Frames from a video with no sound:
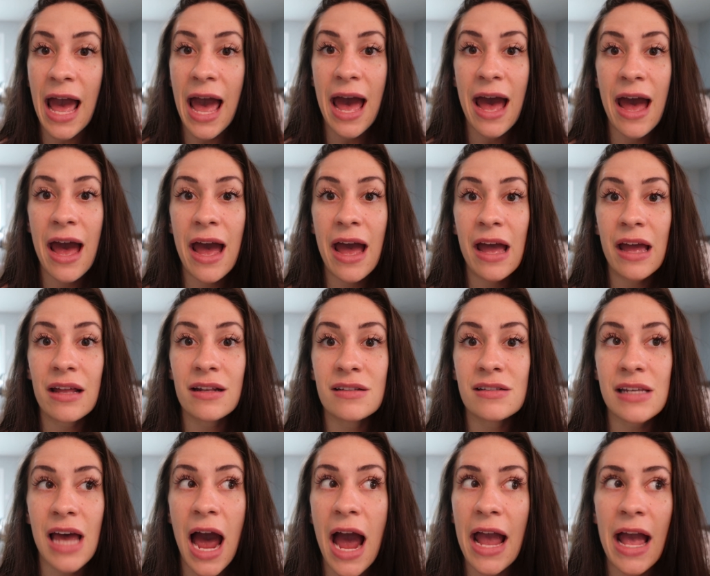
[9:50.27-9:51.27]

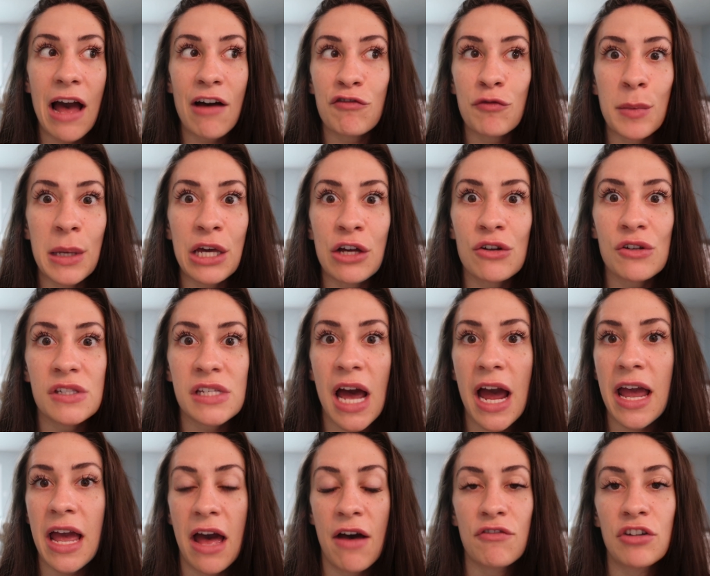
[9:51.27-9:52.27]
and I have meals,
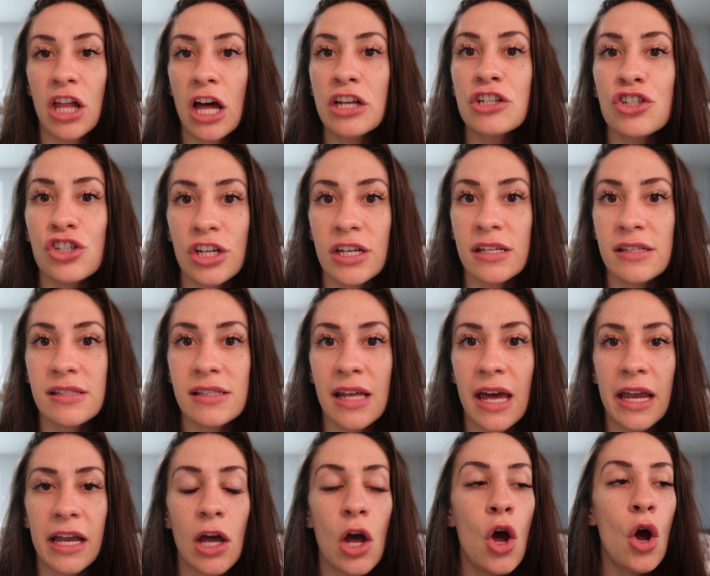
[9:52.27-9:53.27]
I have lunches. Like,